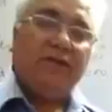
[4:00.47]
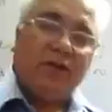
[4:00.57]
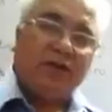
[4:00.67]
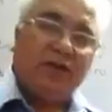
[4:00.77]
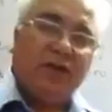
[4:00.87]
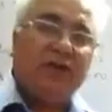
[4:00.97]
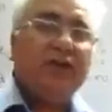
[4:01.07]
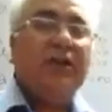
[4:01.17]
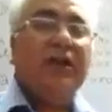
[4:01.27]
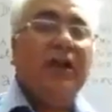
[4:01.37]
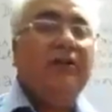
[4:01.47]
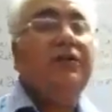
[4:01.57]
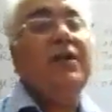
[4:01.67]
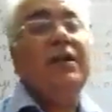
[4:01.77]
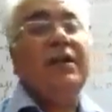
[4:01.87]
loss
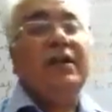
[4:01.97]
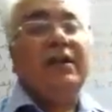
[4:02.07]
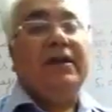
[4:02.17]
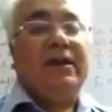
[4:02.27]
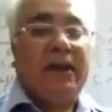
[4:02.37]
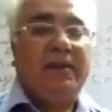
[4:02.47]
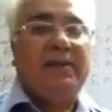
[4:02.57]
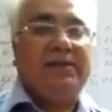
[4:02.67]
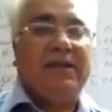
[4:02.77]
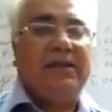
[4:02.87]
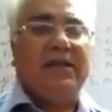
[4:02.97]
if debit side.